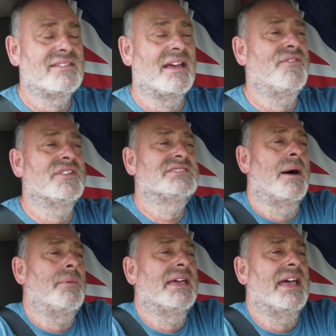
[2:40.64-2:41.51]
say for
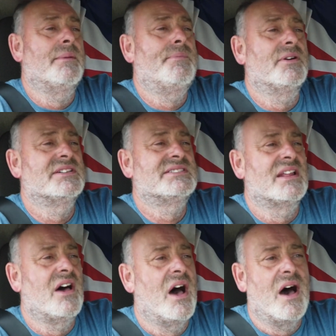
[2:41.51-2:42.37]
example, I get the
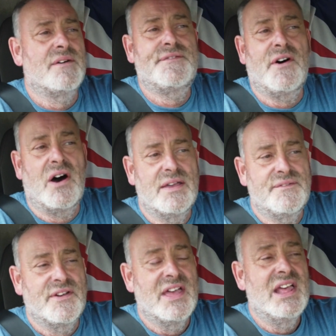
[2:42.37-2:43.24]
Booker's at like half
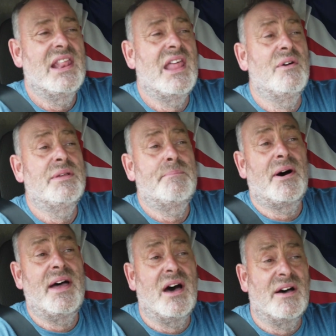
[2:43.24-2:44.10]
five,
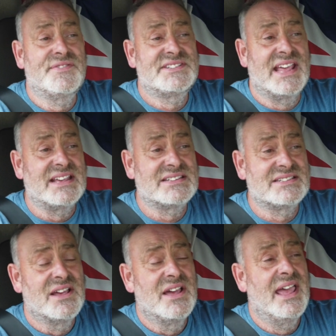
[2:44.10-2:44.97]
loaded by half
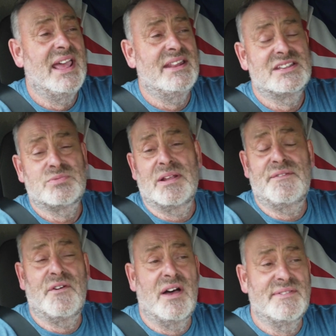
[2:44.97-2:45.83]
six, into
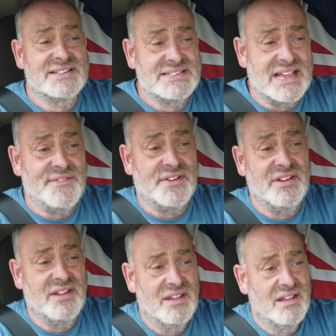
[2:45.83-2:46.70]
25 at
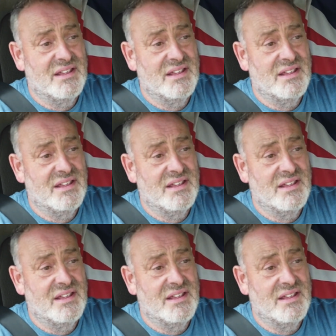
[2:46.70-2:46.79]
seven,